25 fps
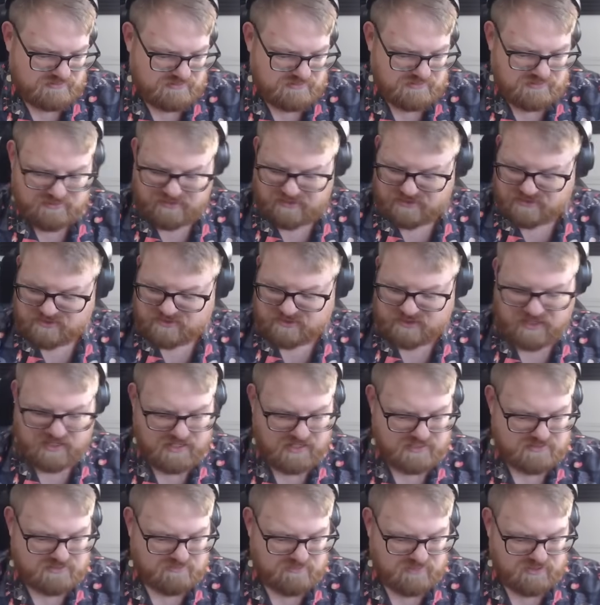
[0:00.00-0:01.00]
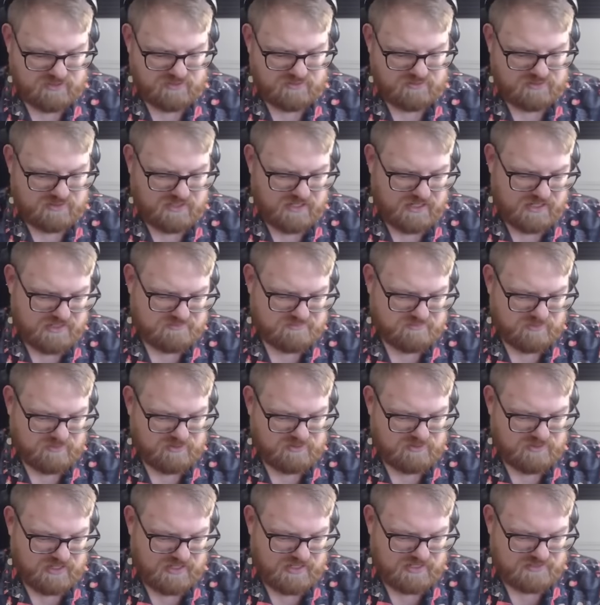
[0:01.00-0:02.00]
There's Cosmo. Ooh,
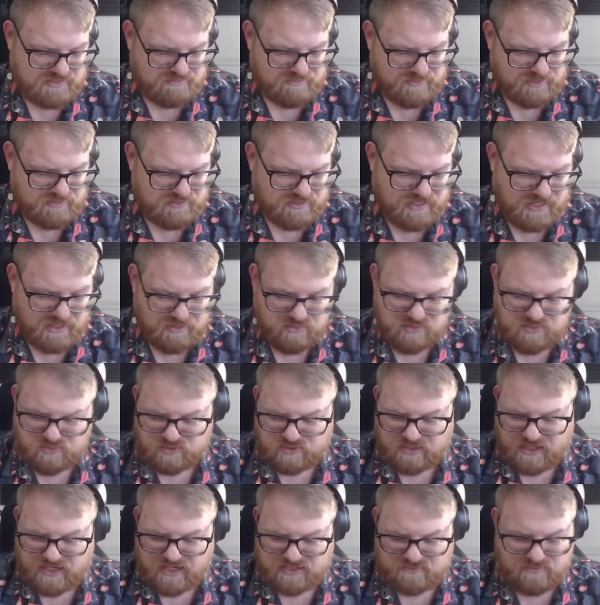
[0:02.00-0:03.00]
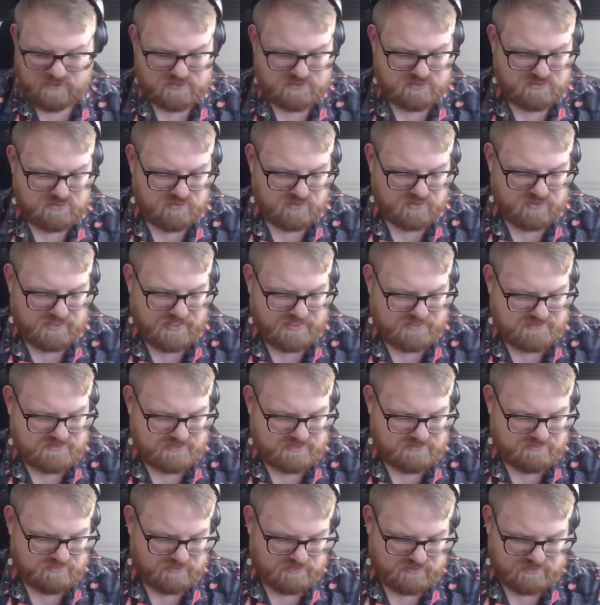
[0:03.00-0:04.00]
Cosmo Snorlax. Yes,
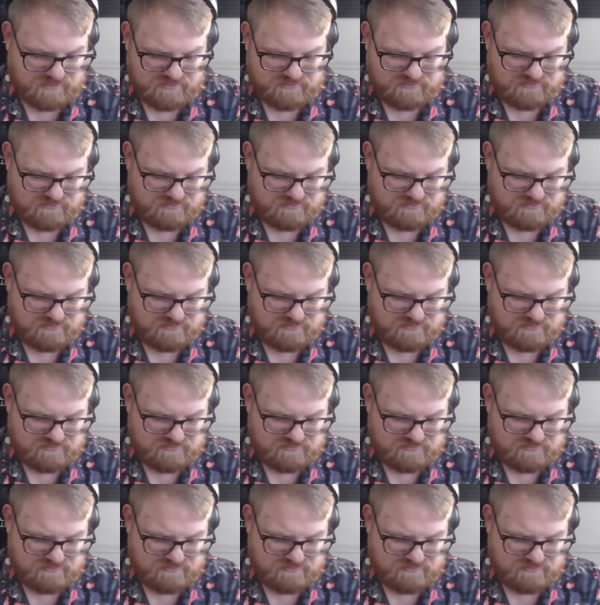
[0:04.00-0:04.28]
please.